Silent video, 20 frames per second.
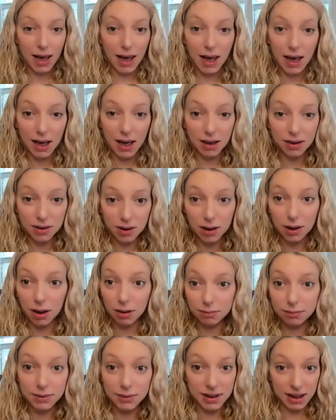and,
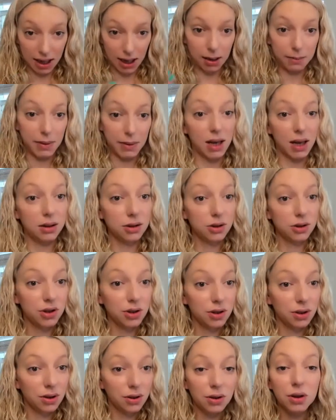
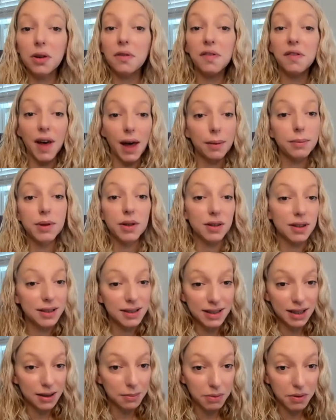damage the
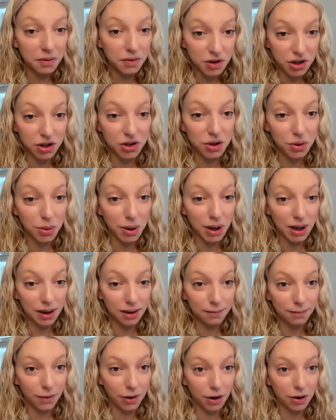fabulous sleep you've just
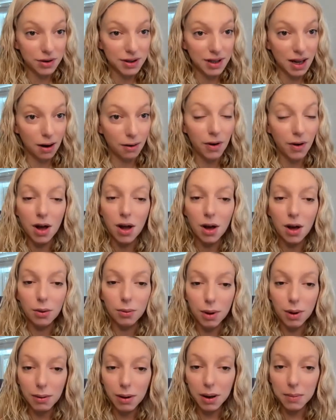created for yourself.
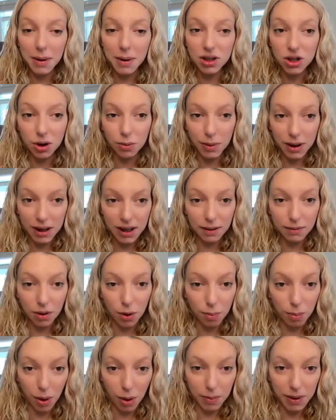We want to make sure we give
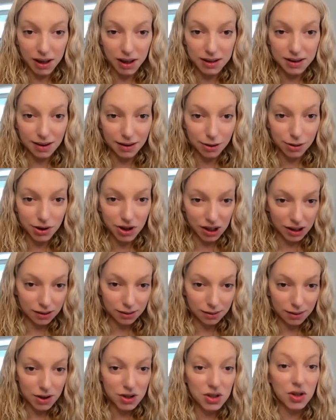you a permanent solution.
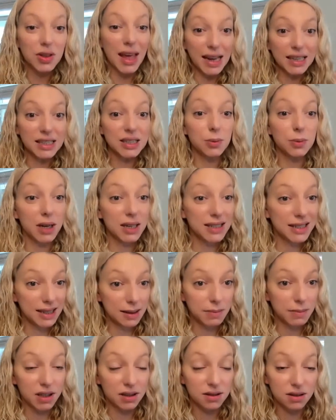So that's what a
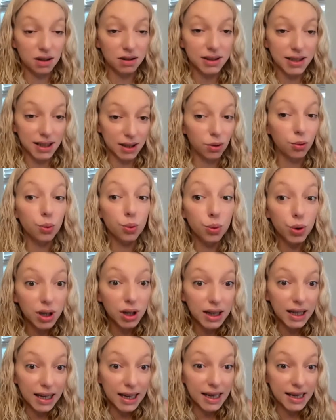sleep consultant
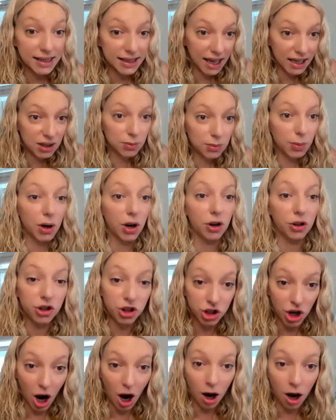really is. That's what our
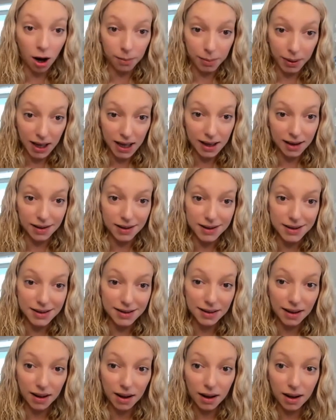job
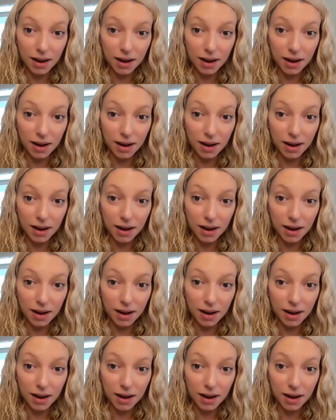is